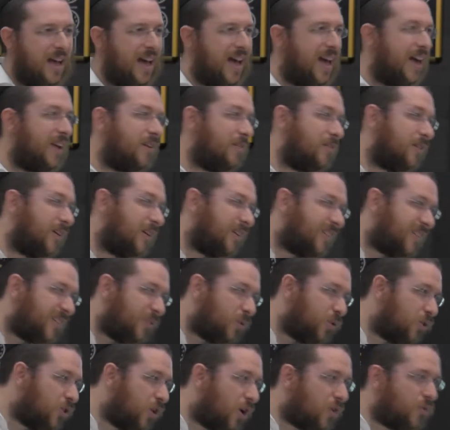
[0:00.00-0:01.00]
and
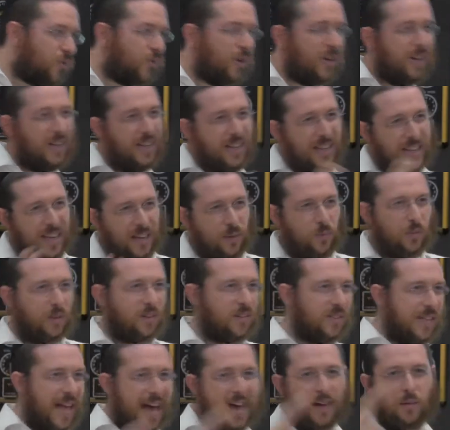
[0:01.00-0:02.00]
not really get
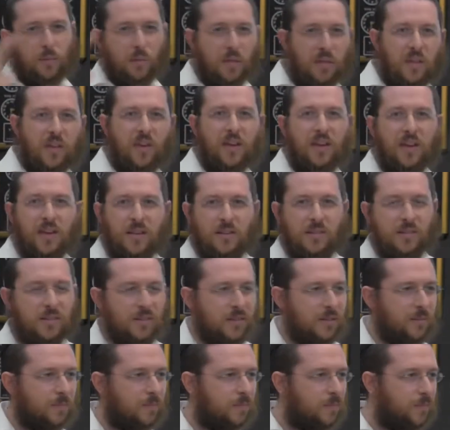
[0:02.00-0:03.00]
what this atom thing
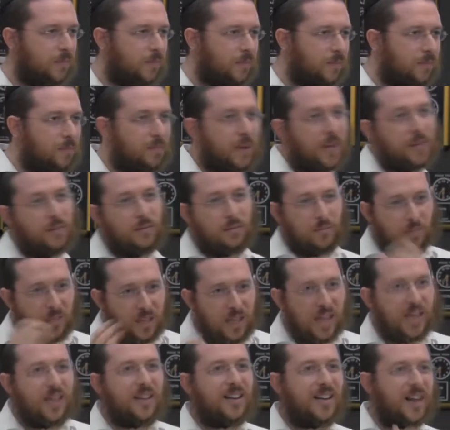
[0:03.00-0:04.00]
is,
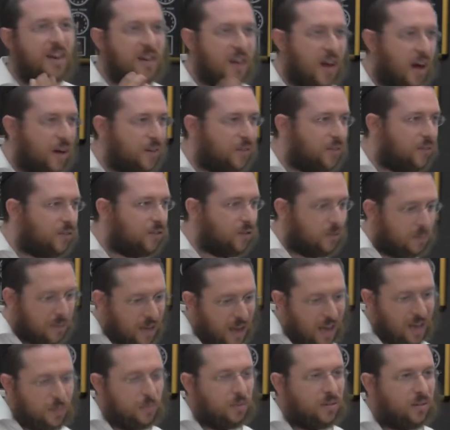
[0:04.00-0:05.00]
but get it enough to
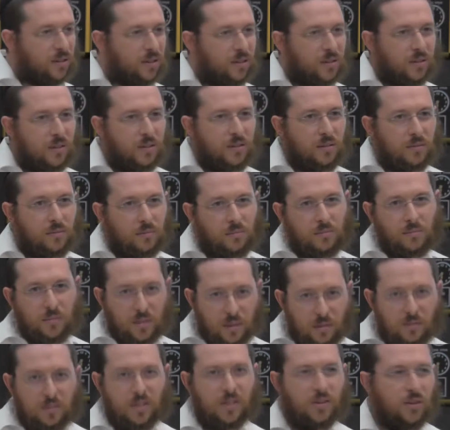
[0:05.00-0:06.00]
be able to
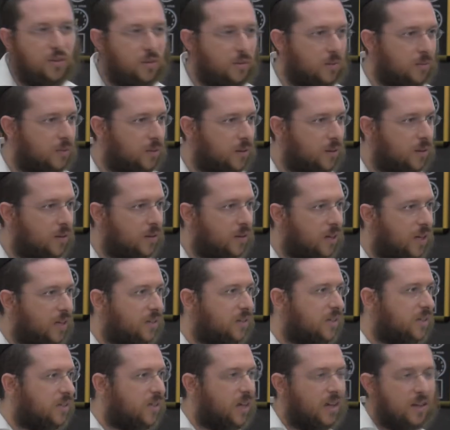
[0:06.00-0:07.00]
continue
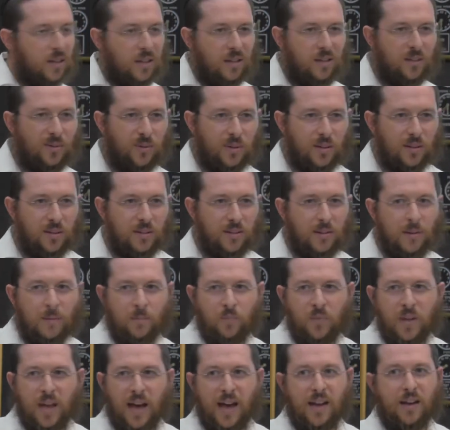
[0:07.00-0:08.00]
and to study into it.
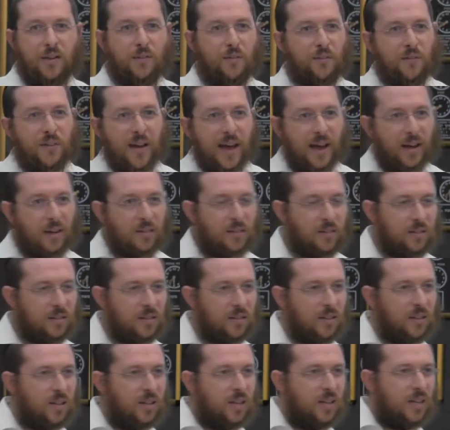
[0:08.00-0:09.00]
And in fact,
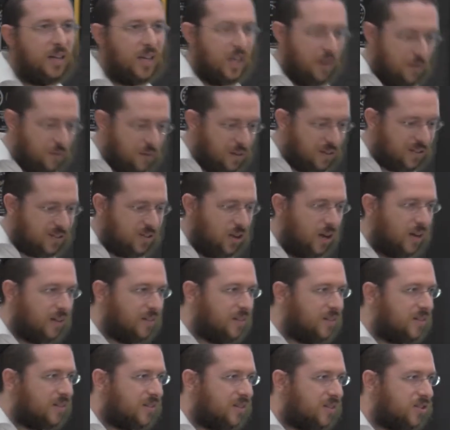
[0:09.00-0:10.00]
even the
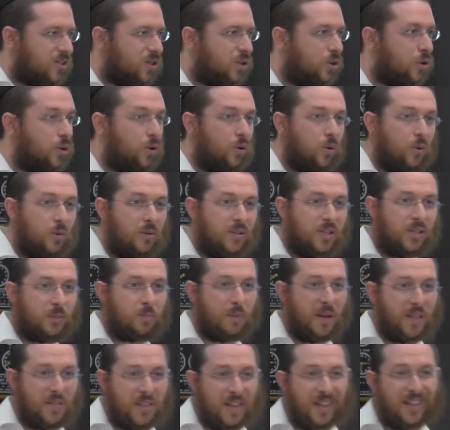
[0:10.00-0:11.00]
scientists who
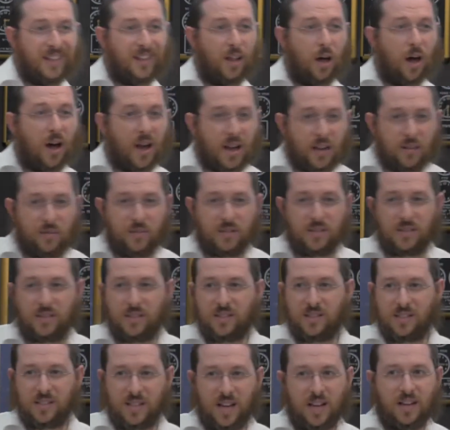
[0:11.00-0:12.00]
spend their lives
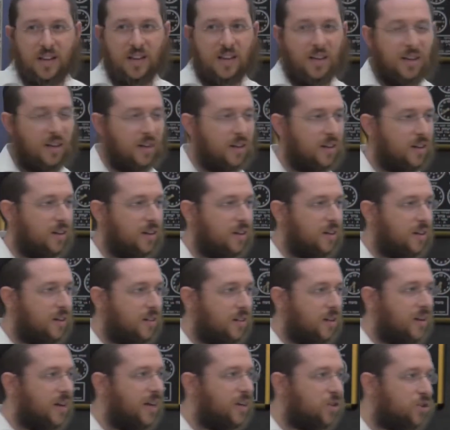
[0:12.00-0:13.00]
studying
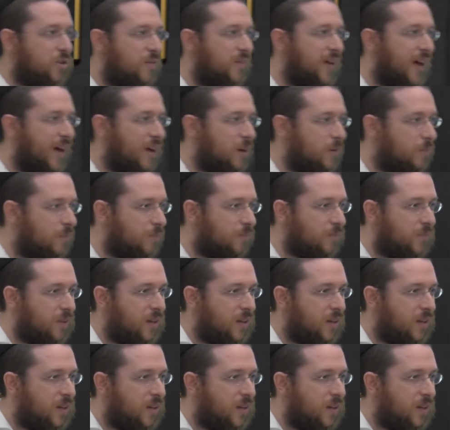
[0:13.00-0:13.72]
the nature of the atom,